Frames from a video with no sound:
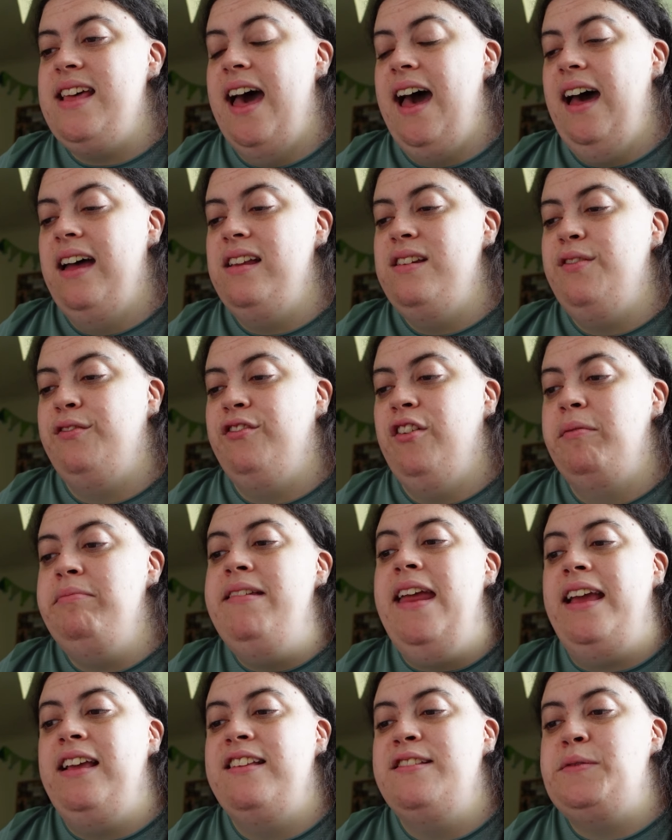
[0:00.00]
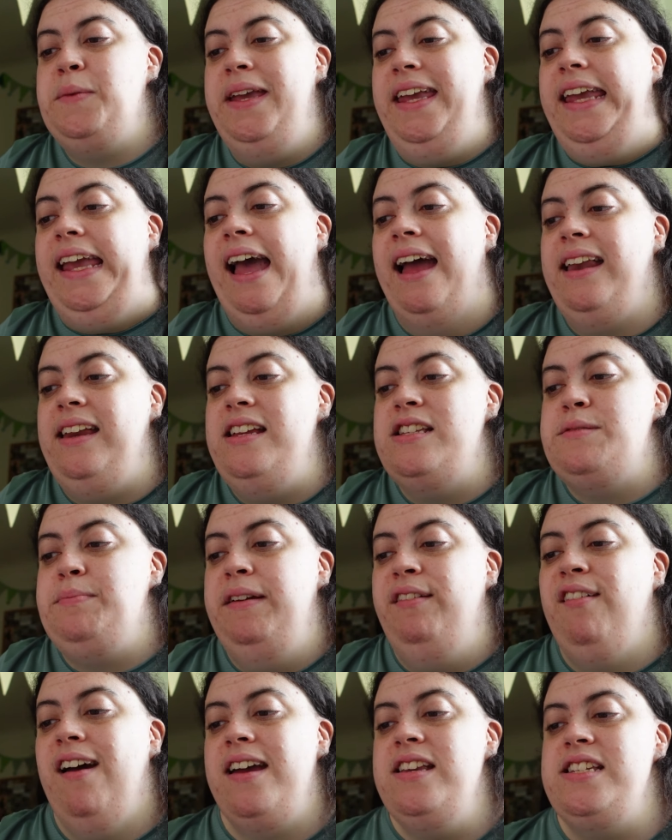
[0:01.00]
that from next week, I need to
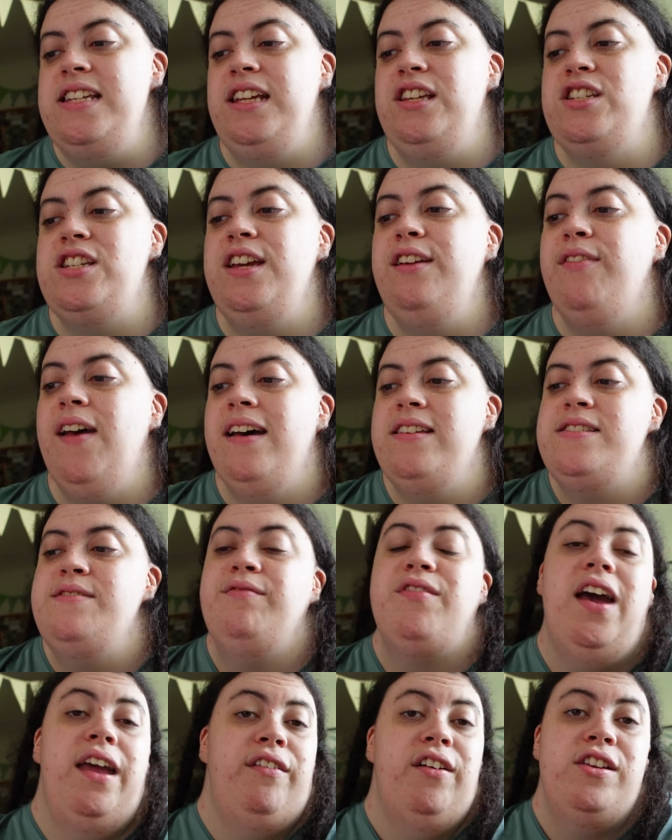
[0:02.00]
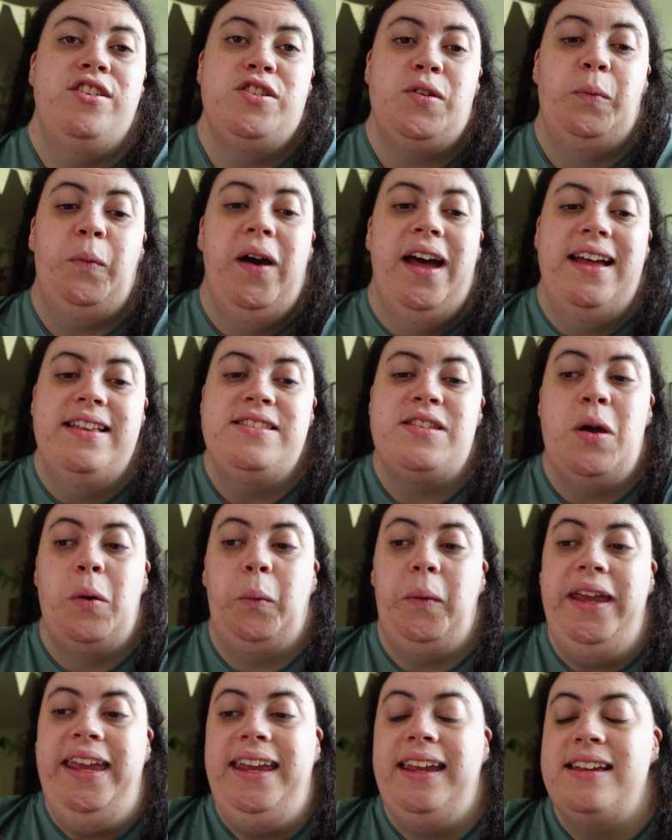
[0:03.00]
be writing 2,500 words a
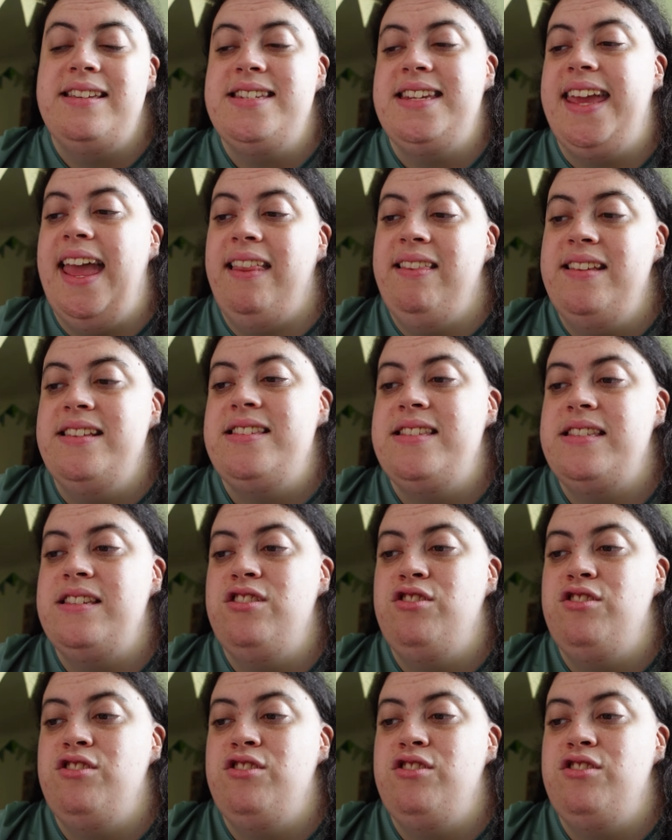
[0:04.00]
week to get this